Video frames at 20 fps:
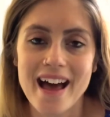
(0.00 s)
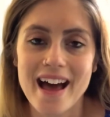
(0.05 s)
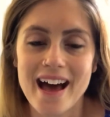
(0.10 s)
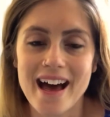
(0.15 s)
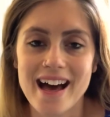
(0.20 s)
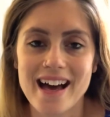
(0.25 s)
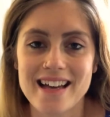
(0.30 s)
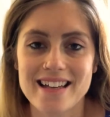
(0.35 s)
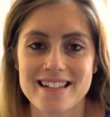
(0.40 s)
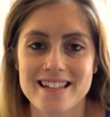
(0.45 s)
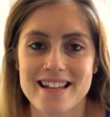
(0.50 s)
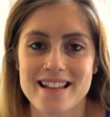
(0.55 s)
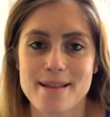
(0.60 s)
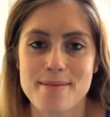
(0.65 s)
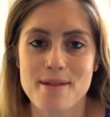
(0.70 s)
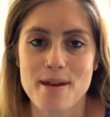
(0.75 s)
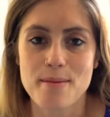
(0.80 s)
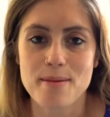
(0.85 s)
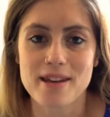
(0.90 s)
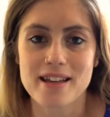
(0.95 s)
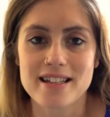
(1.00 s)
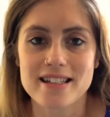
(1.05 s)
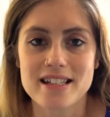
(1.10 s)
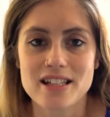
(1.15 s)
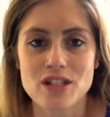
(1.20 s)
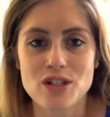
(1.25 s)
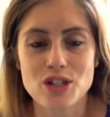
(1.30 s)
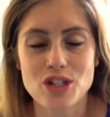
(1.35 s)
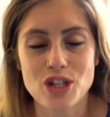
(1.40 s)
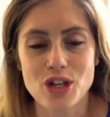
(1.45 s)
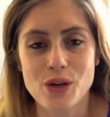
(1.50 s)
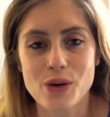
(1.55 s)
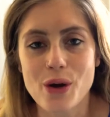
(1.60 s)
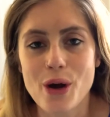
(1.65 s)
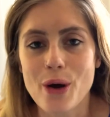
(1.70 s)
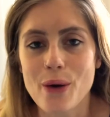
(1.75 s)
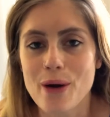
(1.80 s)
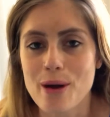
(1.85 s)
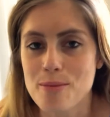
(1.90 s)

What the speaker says: as the baby continues to grow